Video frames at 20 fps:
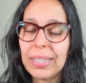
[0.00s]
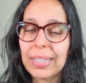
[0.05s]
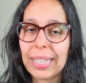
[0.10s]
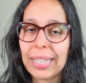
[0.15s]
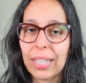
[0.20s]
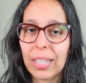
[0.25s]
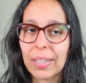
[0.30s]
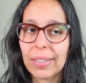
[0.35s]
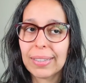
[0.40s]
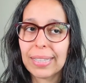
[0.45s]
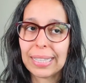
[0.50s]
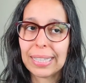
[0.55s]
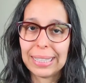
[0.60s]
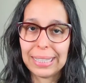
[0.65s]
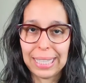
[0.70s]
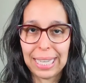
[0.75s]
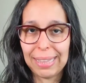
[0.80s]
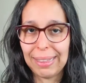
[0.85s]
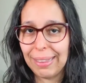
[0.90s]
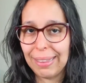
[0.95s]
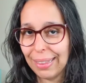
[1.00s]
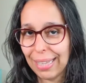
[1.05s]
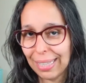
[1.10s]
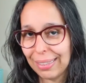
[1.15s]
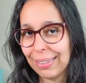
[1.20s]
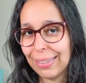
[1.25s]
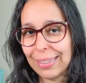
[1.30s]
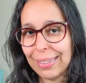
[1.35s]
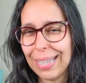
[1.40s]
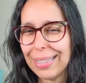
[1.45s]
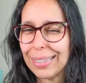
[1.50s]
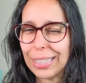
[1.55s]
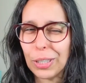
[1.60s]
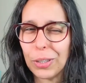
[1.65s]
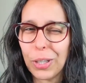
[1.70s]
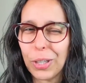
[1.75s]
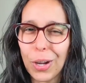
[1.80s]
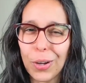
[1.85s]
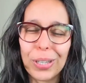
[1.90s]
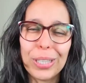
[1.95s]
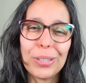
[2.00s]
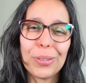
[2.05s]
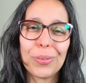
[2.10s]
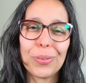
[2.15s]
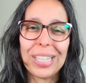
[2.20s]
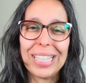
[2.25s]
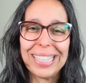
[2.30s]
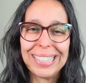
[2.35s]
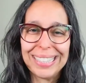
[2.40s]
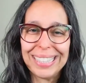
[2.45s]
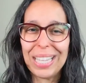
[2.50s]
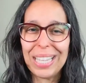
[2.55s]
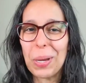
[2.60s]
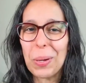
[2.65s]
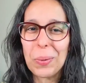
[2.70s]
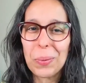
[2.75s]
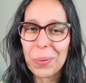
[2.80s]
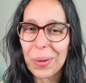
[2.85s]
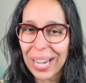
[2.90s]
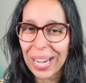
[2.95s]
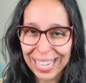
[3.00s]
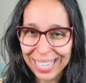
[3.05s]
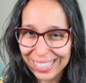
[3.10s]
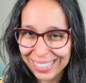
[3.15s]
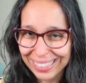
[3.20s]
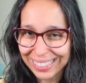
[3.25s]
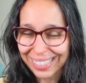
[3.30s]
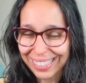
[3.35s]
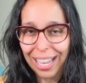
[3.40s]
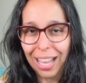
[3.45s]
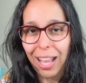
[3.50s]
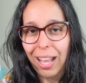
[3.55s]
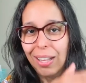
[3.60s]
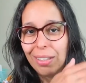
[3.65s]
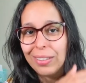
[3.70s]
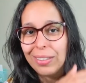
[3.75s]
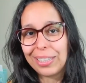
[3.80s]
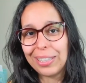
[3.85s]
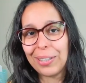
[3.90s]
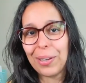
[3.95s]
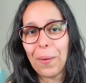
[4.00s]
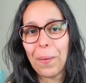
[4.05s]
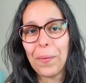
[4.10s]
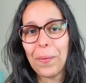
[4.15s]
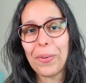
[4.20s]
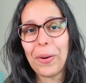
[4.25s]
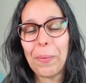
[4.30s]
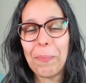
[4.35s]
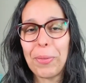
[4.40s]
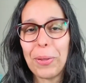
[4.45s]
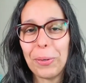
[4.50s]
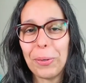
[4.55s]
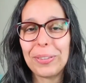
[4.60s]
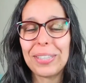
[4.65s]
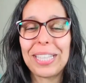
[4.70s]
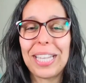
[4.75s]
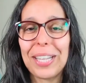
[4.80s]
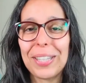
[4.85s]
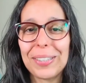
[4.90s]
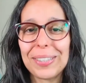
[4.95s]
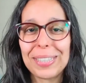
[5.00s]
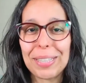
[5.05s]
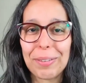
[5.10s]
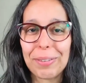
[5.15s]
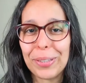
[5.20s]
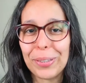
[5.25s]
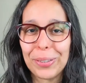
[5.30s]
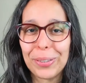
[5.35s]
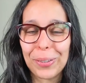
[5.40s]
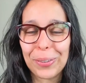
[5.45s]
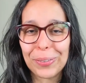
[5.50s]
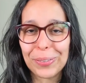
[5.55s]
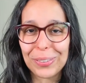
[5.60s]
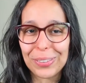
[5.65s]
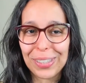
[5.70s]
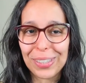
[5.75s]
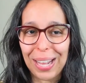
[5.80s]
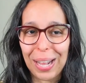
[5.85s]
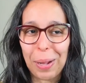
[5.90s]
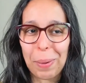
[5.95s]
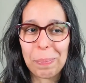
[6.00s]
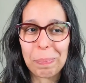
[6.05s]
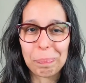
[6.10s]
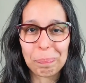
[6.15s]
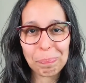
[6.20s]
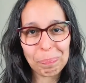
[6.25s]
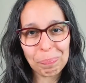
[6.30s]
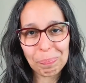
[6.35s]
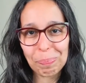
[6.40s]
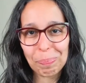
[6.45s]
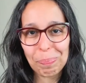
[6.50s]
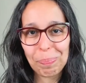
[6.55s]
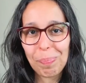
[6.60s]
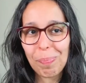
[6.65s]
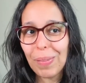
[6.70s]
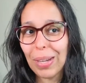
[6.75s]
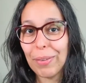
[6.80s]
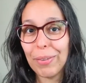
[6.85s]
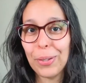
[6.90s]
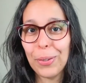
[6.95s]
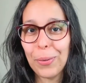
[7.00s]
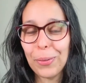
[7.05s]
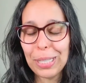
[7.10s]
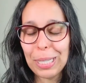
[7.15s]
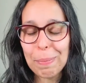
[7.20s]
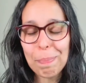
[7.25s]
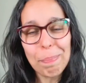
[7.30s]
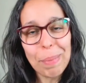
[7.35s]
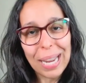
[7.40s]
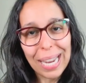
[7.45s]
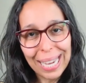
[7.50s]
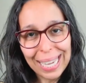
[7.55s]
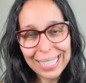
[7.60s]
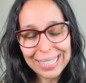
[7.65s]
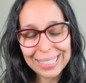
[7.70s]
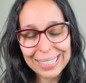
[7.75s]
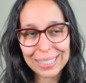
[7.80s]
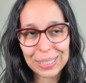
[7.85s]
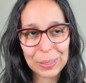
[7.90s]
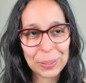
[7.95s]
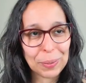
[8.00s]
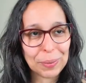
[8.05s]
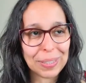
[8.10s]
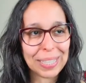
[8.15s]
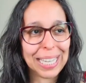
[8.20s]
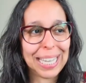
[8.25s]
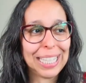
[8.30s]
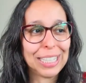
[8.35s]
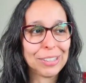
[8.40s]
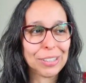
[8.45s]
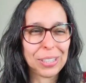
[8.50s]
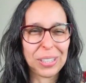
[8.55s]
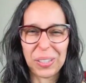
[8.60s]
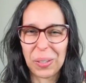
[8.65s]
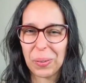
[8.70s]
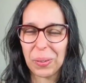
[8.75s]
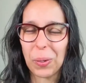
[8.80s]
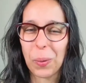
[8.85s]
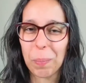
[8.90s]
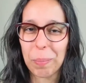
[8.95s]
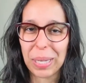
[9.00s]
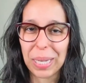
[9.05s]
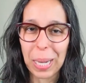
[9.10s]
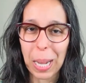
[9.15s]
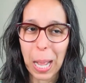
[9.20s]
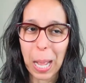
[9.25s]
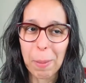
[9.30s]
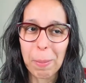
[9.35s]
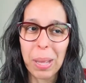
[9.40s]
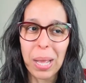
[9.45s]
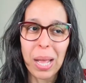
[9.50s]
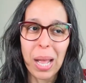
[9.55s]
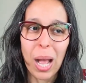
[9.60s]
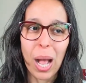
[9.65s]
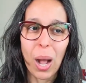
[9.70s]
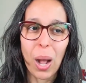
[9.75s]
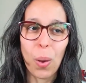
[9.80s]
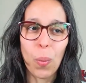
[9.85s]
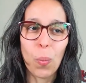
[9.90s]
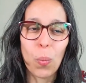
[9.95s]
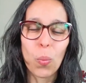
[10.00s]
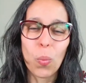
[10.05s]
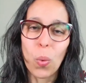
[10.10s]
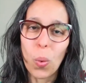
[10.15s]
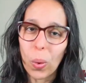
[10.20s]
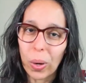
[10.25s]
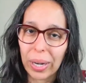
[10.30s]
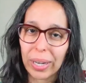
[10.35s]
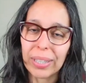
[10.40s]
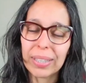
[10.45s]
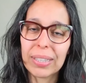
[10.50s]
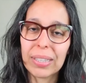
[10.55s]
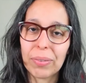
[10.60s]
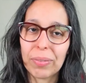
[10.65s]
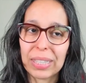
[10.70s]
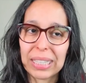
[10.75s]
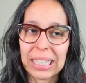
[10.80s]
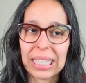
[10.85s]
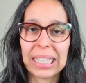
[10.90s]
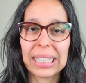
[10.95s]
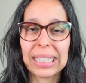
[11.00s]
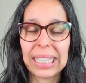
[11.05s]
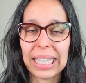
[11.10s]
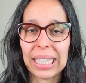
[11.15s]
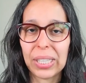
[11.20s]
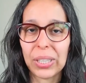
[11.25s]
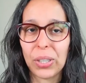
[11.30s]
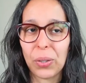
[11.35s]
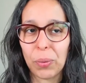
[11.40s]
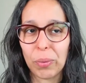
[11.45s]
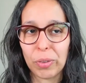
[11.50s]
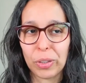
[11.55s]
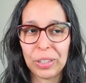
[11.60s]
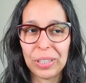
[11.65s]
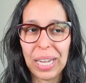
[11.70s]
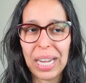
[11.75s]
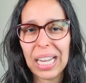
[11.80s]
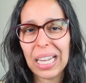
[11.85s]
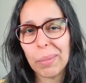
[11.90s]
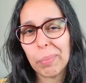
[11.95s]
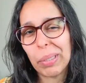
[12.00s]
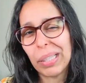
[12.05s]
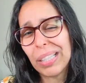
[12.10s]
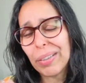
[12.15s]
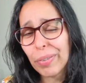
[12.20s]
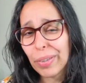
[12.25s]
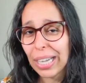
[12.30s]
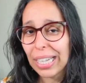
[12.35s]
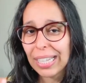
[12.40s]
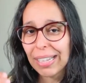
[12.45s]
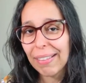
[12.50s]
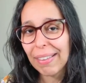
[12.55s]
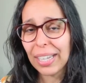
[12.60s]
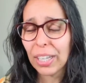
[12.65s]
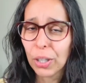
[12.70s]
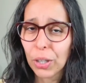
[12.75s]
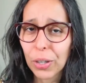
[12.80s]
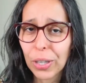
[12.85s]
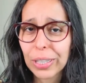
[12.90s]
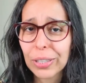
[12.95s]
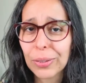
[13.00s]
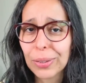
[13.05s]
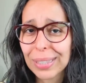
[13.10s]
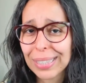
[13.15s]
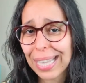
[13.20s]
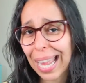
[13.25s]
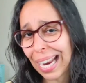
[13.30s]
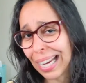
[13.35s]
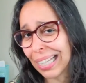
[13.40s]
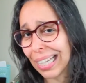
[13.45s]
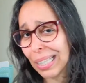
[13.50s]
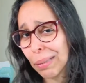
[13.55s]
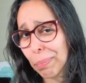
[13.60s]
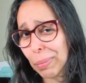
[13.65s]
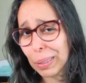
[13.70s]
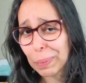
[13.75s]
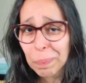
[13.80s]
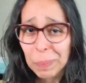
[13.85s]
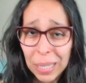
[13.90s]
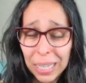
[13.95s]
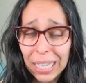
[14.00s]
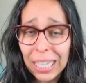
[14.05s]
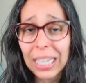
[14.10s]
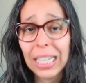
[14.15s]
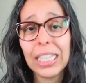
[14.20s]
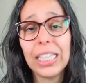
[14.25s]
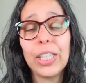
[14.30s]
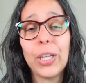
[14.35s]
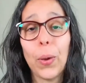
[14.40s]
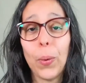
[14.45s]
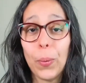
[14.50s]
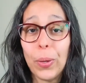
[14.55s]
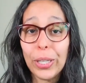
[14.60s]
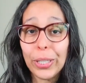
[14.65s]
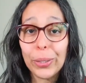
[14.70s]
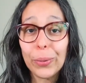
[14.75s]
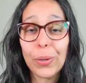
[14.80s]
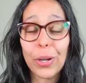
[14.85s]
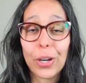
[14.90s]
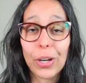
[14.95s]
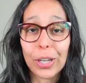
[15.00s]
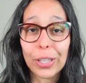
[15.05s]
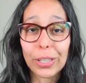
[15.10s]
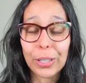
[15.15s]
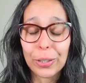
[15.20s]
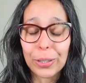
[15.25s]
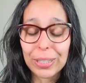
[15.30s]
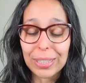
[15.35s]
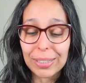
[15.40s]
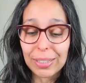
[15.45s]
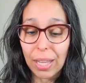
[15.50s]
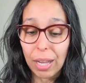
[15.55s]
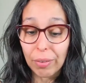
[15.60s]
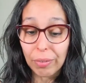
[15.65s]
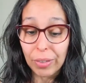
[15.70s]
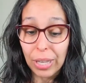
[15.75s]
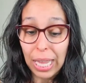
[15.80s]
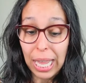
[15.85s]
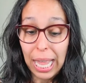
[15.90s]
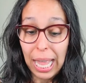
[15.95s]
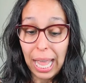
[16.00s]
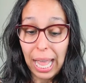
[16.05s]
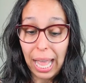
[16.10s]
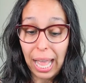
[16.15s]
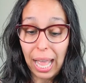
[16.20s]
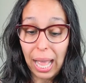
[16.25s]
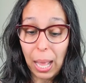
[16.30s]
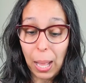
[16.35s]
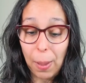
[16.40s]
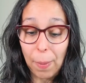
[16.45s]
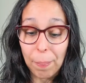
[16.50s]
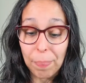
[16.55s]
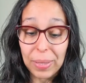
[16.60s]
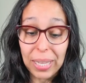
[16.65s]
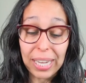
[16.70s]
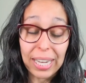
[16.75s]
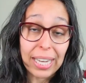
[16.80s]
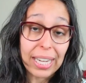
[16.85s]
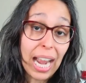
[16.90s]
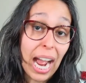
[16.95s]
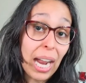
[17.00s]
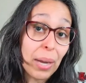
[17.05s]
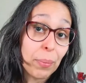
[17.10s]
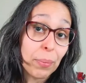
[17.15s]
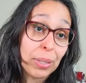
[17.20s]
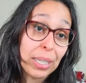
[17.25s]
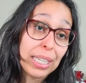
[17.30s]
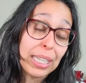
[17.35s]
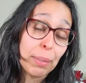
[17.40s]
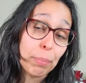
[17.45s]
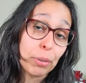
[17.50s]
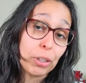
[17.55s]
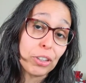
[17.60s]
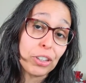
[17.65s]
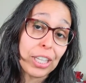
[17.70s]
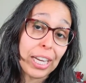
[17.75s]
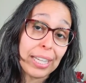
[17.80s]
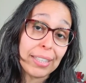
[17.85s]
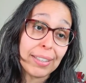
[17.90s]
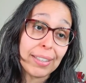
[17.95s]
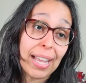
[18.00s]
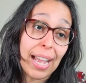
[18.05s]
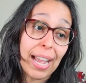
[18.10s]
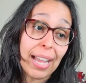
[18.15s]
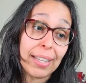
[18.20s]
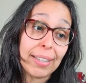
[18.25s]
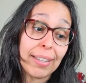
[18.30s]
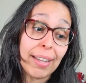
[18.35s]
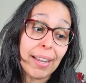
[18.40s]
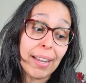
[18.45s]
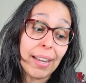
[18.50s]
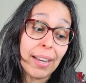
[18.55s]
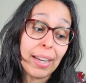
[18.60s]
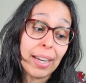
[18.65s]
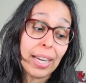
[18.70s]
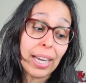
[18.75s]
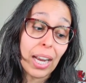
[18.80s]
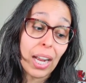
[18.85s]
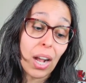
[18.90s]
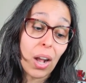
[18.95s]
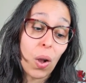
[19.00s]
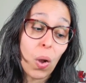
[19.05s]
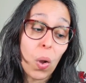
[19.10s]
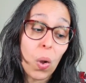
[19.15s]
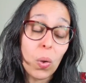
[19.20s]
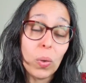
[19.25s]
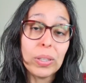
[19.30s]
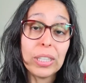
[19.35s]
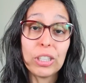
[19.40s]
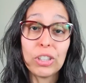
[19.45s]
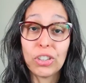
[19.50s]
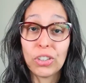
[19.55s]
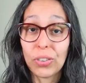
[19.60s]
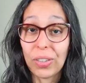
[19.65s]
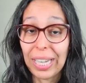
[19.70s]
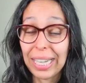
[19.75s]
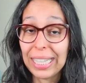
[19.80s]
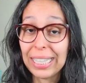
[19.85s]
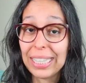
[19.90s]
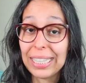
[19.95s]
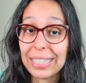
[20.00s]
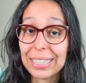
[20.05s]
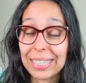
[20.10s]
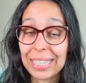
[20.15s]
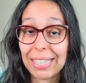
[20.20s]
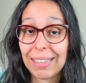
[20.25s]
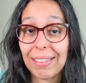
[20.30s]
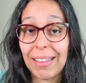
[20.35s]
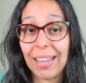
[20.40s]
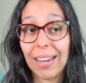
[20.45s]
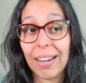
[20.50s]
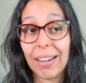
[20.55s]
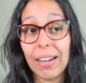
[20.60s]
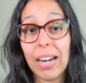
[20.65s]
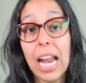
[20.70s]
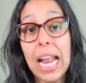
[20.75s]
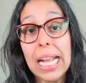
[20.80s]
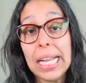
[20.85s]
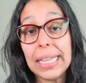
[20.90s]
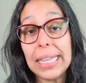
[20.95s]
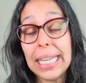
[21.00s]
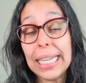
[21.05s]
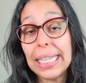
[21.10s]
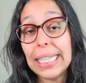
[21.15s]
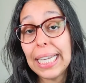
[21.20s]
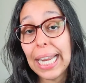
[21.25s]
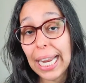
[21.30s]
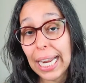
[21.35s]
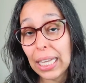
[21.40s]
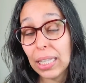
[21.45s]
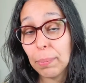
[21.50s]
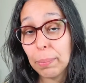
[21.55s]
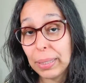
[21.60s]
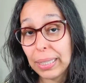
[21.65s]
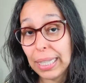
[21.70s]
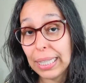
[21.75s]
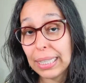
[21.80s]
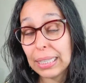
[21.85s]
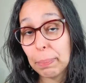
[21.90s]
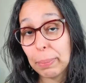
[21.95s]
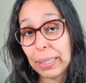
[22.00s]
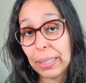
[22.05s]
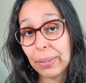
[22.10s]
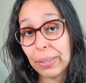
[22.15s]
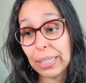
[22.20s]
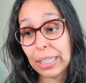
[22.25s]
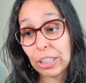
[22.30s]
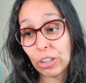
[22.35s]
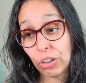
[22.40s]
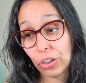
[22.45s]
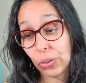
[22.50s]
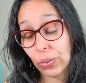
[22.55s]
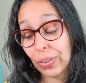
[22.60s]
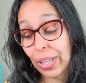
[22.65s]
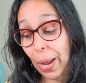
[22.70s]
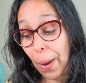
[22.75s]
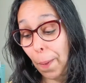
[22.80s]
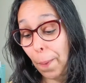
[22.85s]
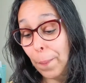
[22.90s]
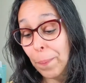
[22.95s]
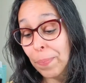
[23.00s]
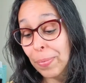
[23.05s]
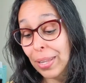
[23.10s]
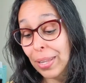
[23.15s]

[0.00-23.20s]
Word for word: skills and, and that's it. You're not going to really degrade, you know, from those skills if you don't, um, if you don't keep paying the certification. You know, you don't become a worse facilitator over time. If anything, you're going to stagnate, but you know, you learn the good stuff. Um, and I really appreciate that all the trainings in there, they can be experiential. Now,